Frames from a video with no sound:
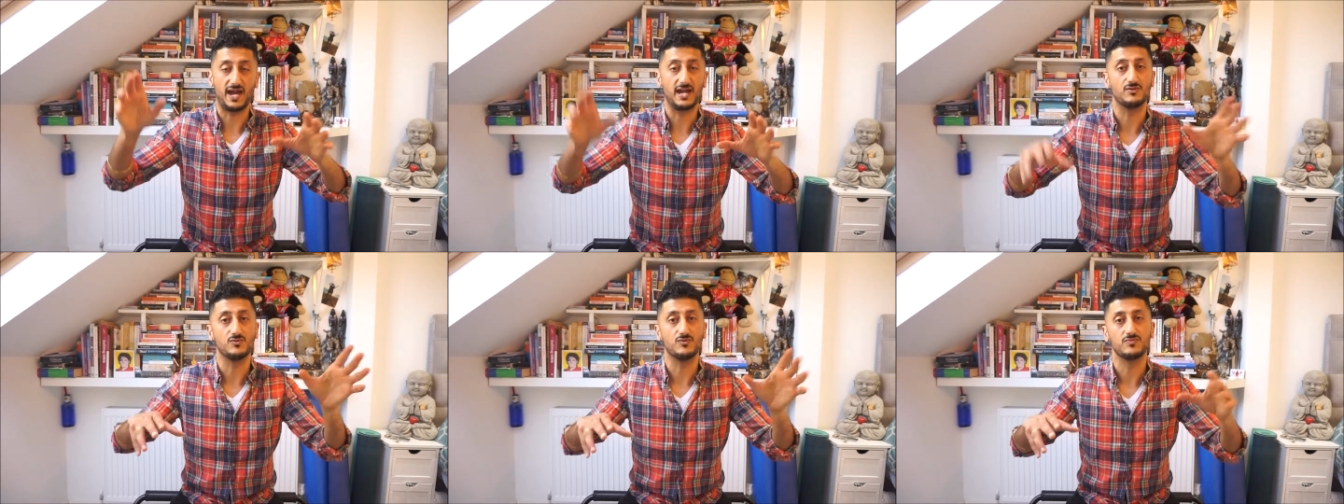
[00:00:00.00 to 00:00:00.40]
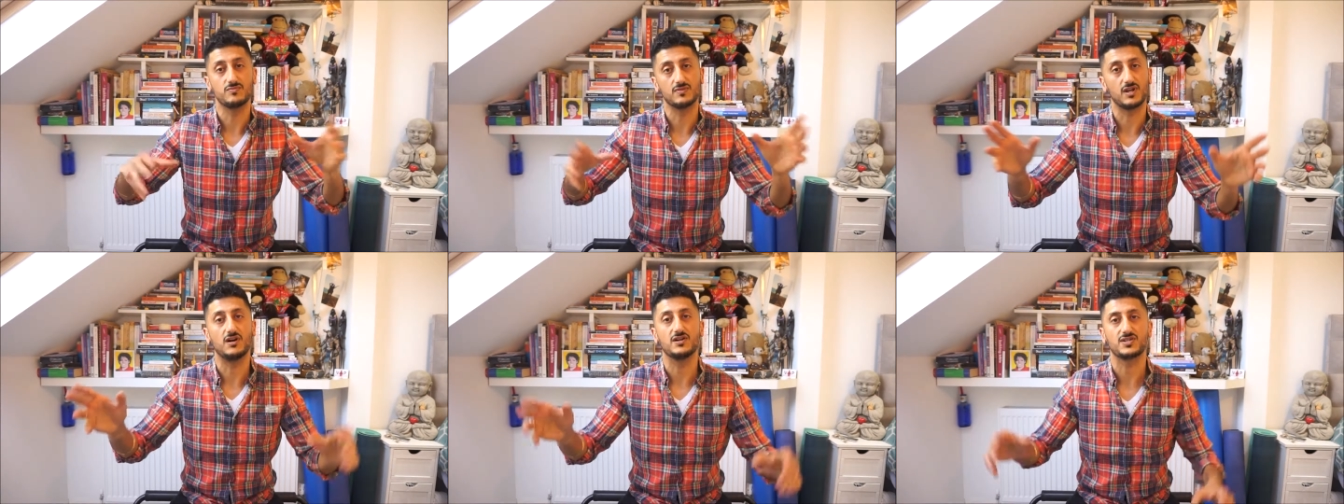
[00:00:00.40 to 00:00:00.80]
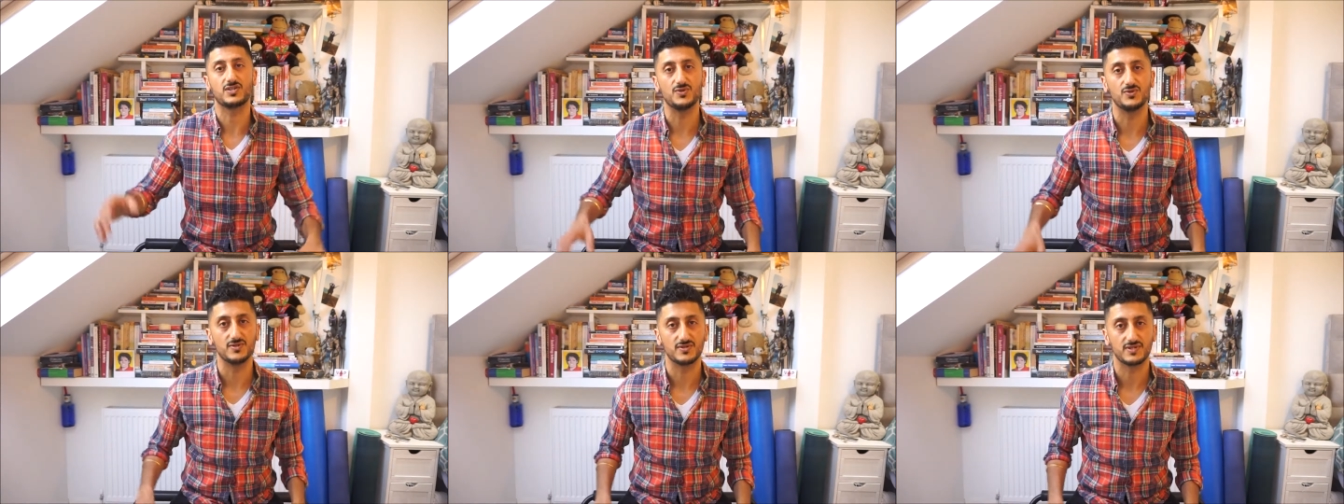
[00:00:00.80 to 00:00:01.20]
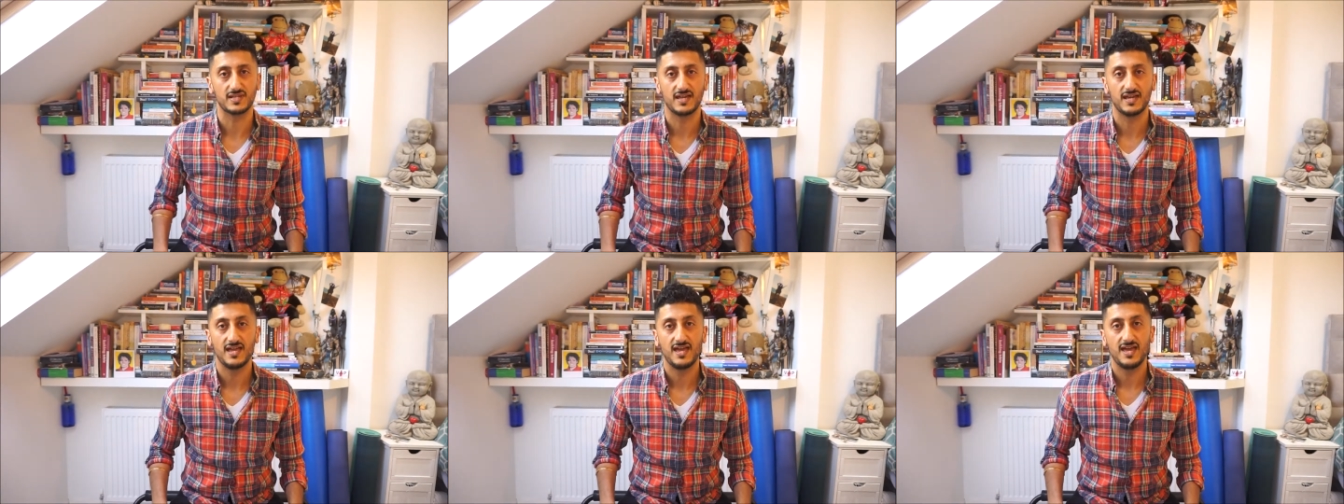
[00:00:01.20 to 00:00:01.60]
panel glass doors,
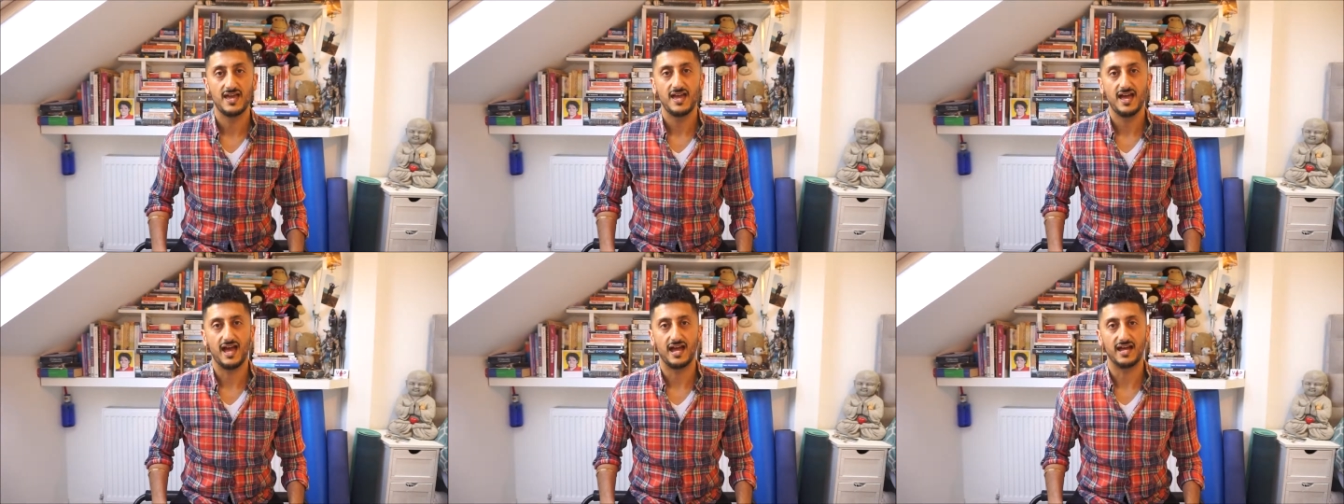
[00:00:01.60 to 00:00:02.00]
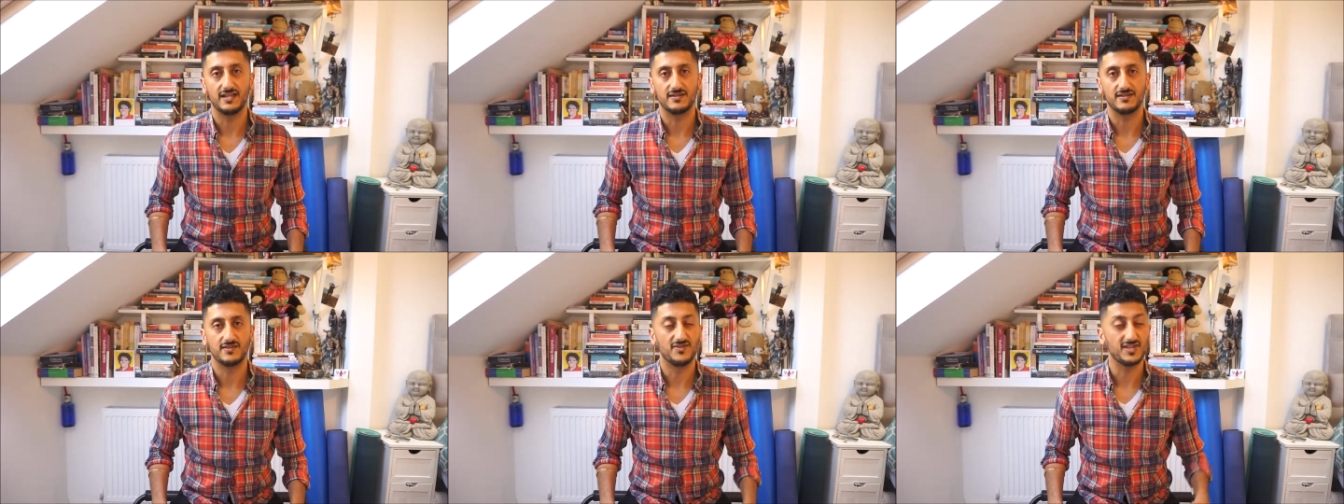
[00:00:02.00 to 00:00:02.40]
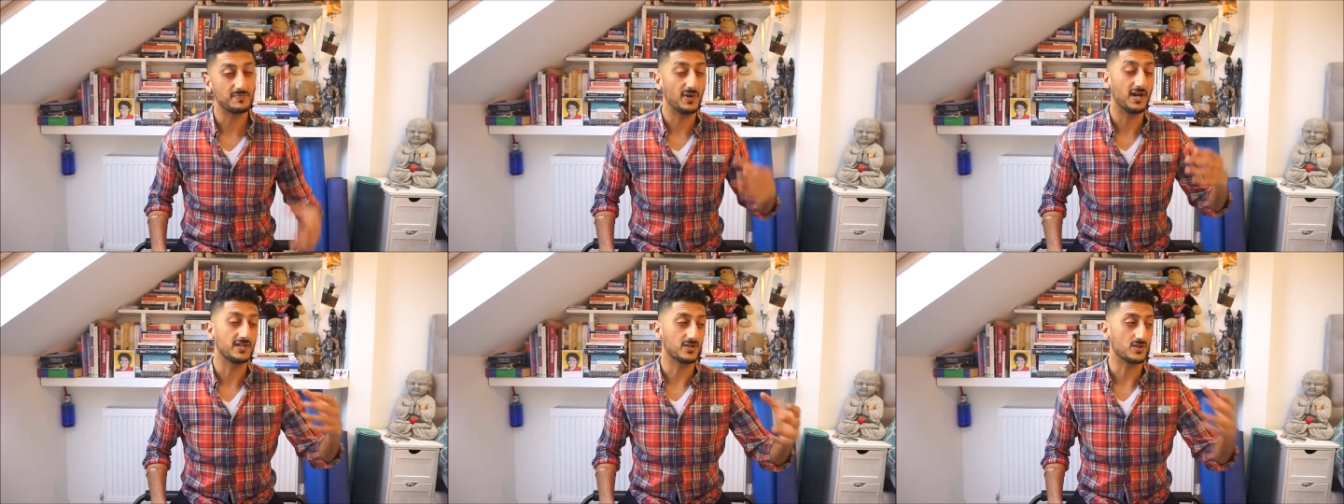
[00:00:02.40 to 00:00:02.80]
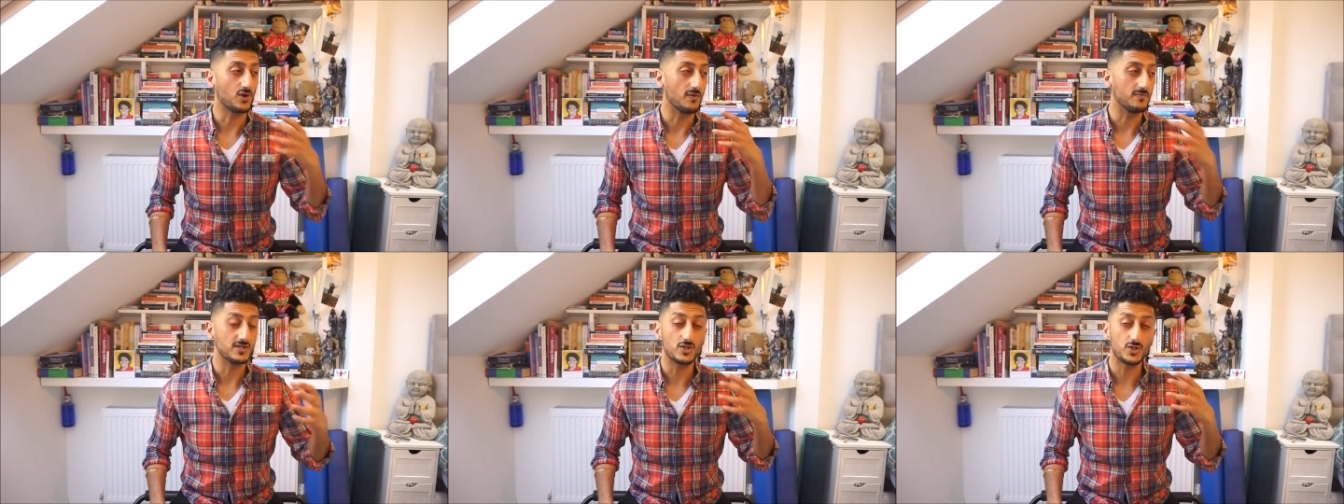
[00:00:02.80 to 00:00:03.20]
and this person
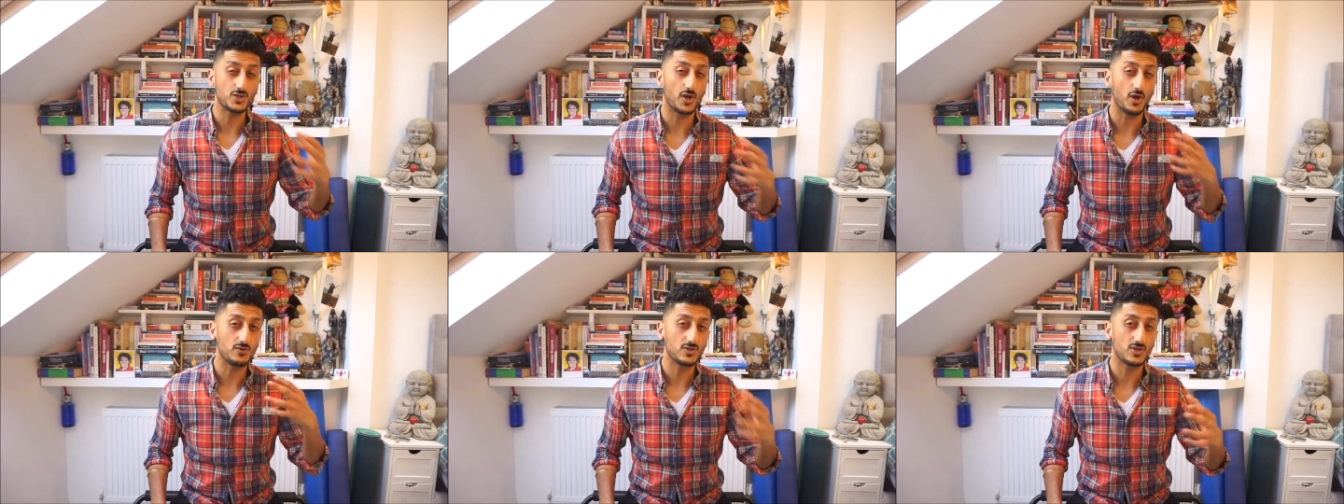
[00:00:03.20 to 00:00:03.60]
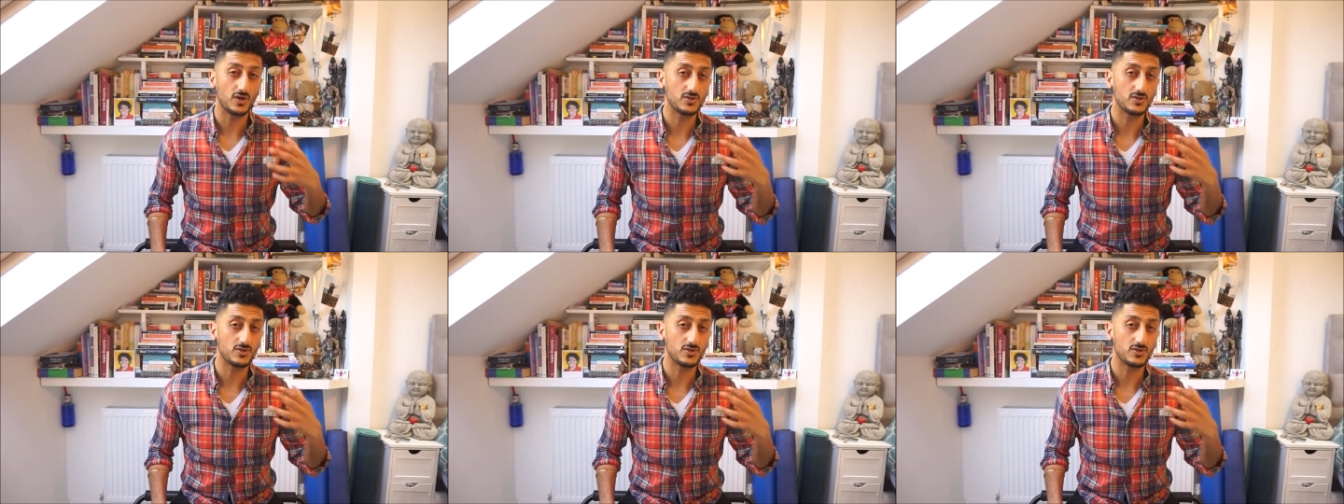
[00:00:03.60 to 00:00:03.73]
got me so